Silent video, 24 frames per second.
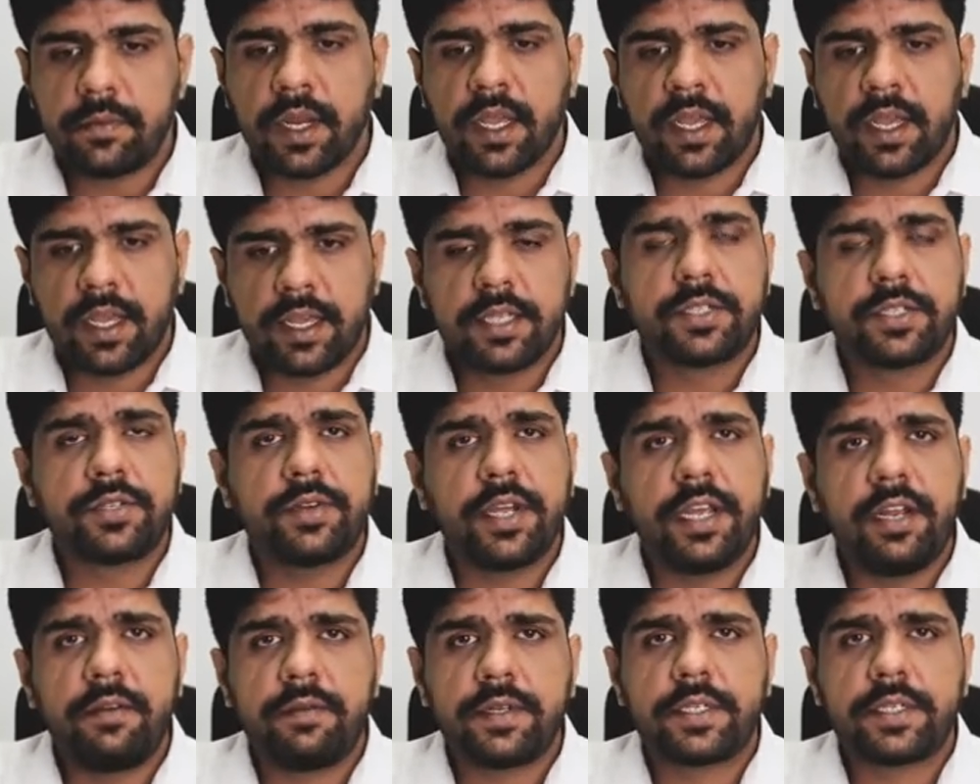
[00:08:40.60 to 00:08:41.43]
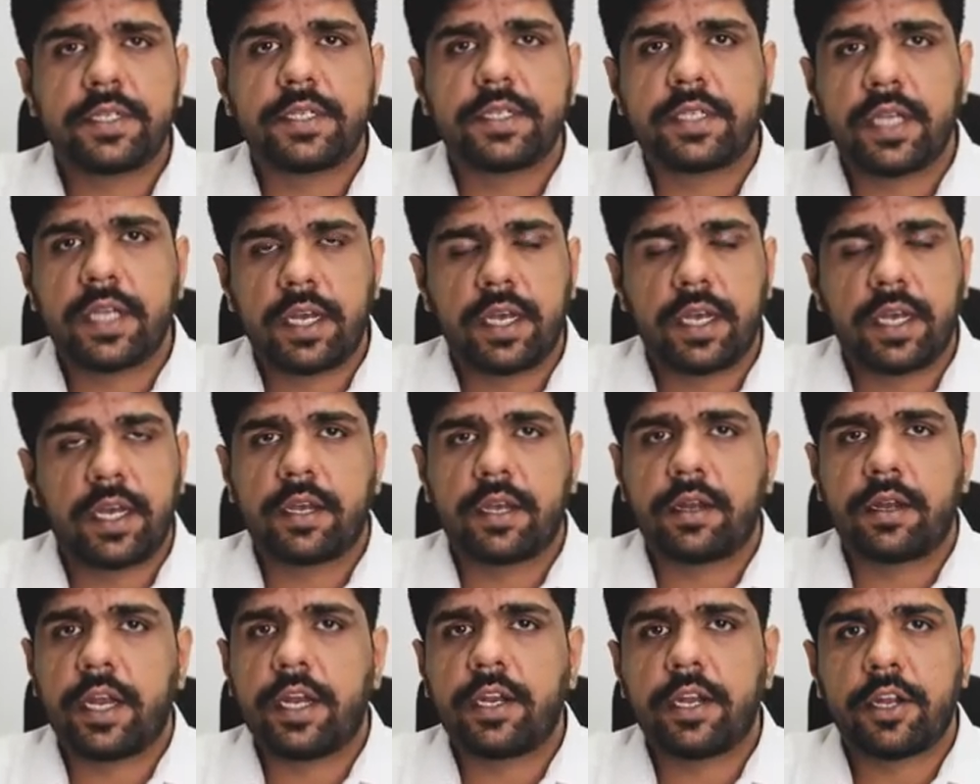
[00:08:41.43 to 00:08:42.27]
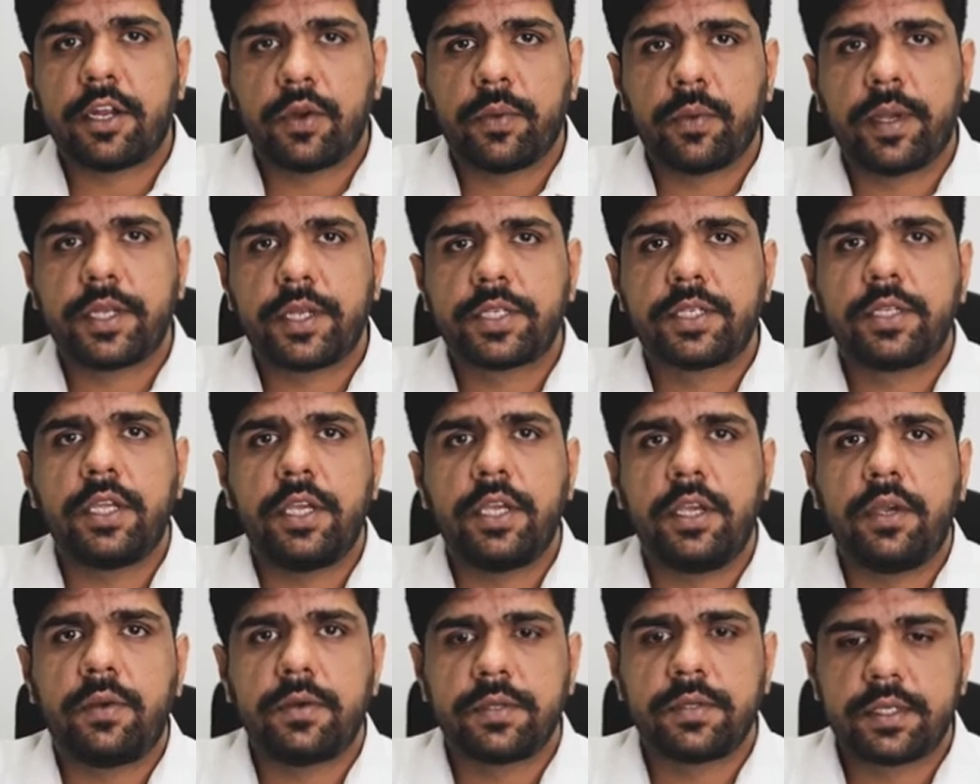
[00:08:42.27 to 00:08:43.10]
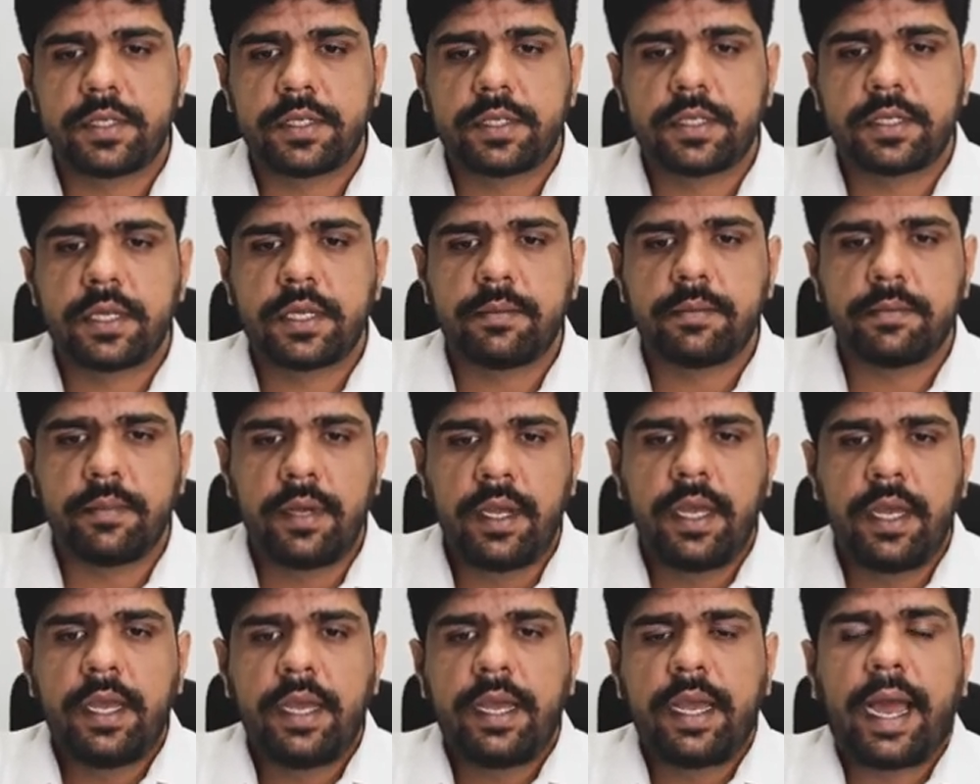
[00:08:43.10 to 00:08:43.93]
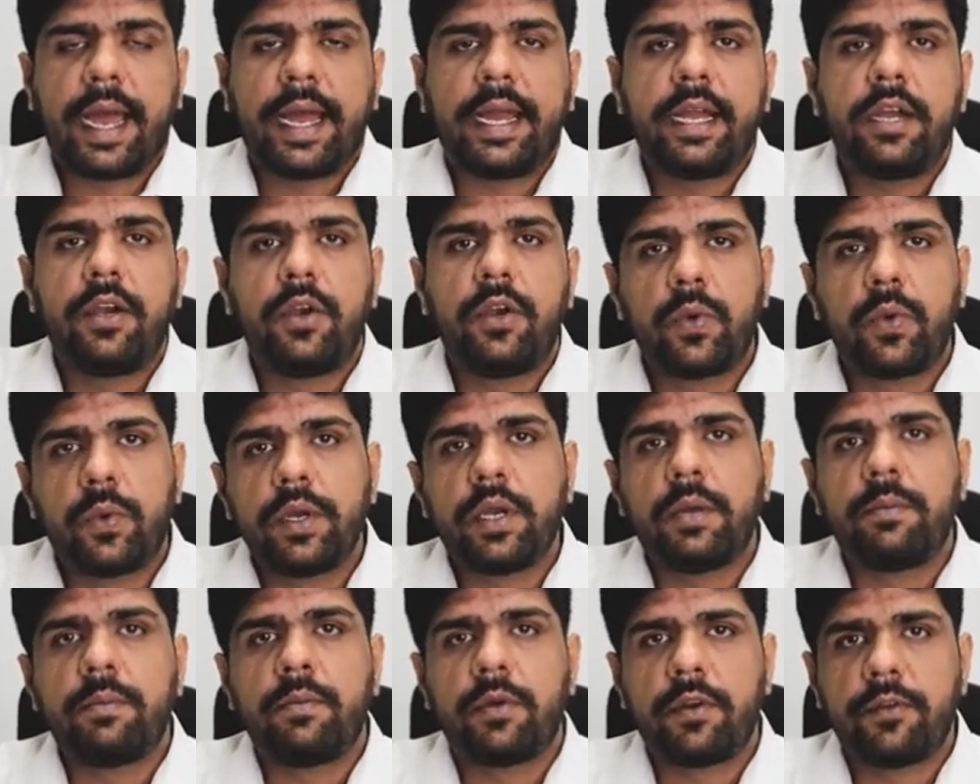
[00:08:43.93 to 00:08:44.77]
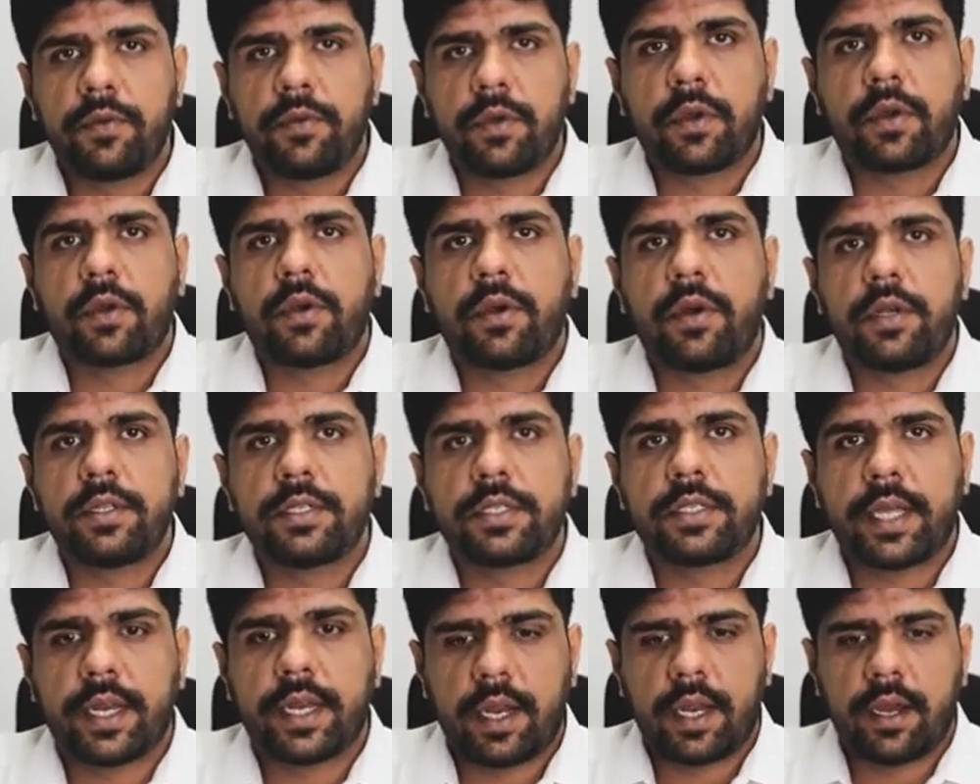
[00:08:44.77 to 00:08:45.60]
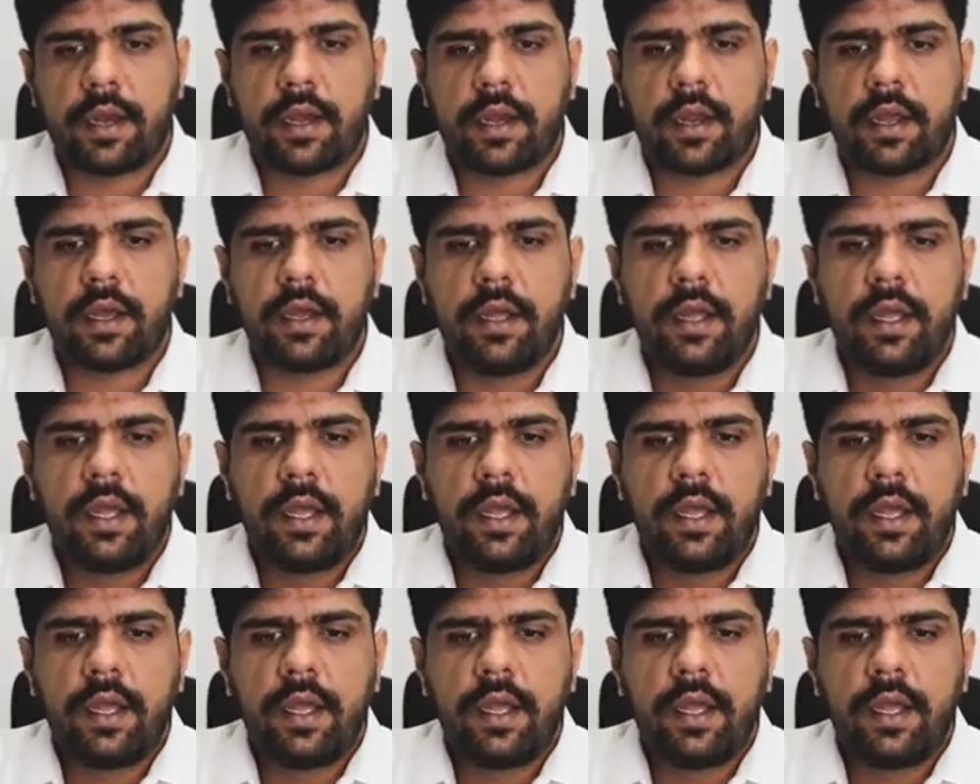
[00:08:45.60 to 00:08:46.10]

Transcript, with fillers: Israel, which is a great innovation ecosystem, added lower number of unicorns than India.